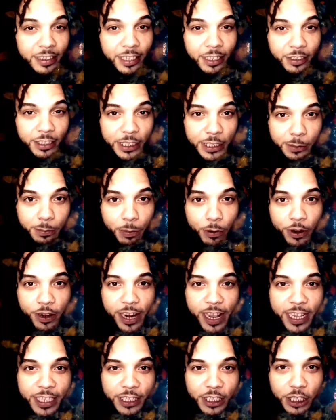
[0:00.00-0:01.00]
Now this
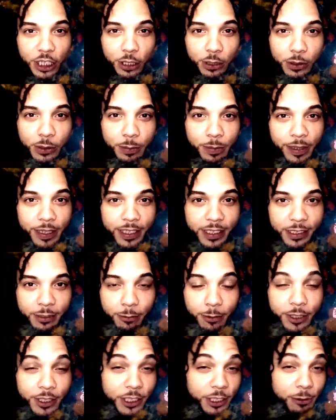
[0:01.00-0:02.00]
point has no space
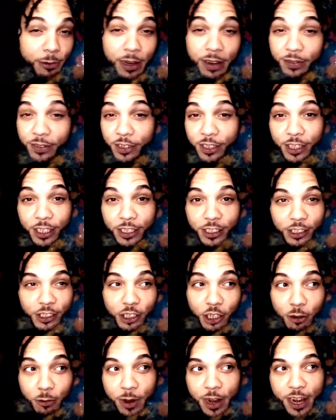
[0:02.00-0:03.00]
whatsoever. There's
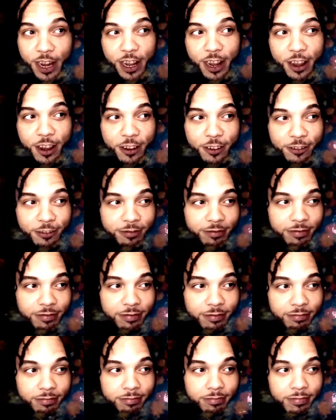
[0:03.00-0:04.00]
nowhere to go.
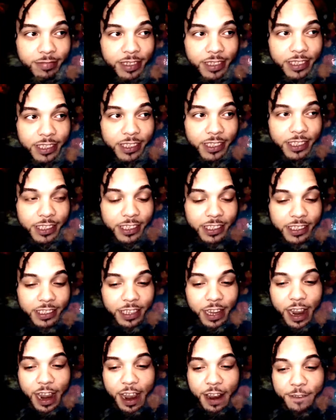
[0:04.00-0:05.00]
It's
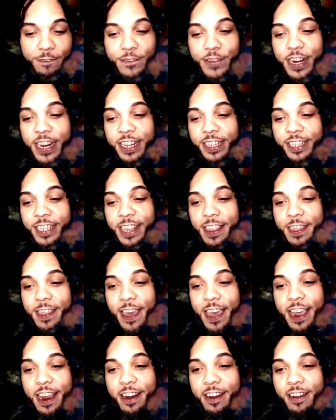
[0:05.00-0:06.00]
just infinitely
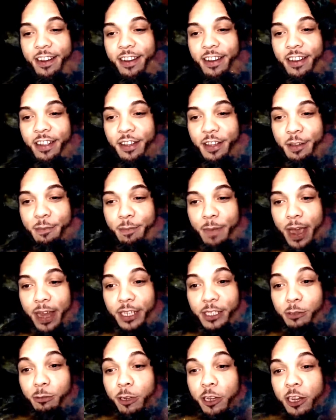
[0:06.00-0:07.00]
there.
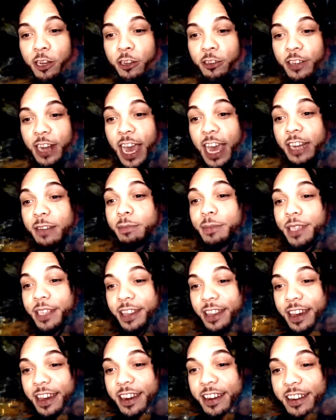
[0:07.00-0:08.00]
Might as well not be
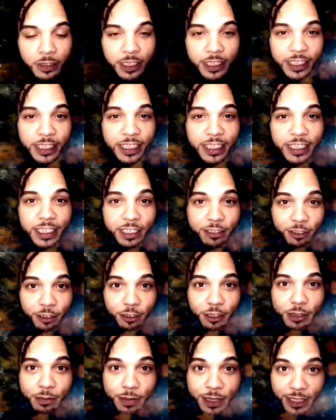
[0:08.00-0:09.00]
there. This is
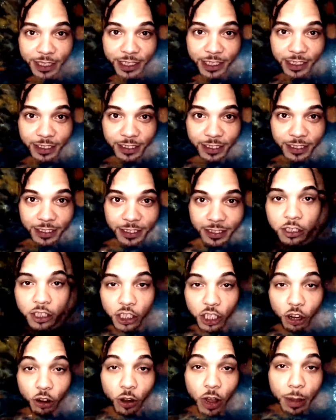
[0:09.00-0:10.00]
zero dimension. Now
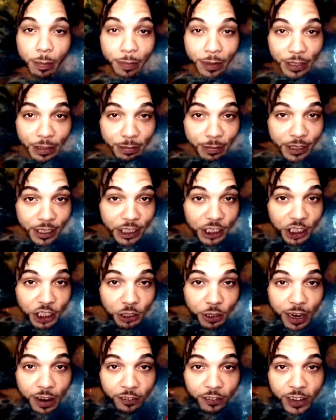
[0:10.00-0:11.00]
to go up a dimension,
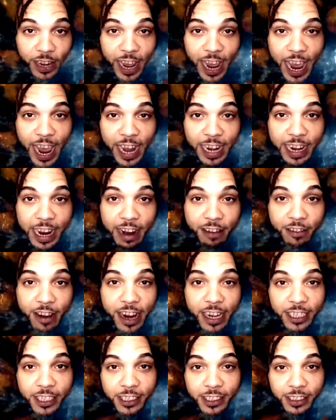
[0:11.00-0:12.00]
you have to add
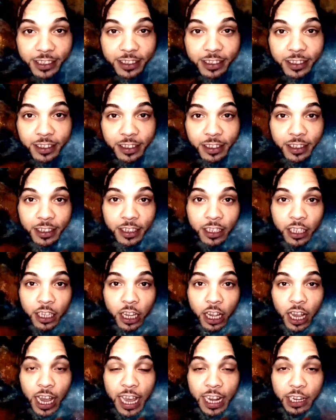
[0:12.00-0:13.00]
direction.
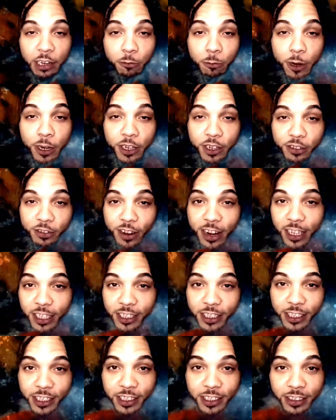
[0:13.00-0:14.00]
Heading one
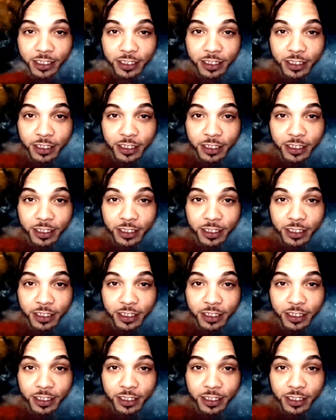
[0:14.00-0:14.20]
direction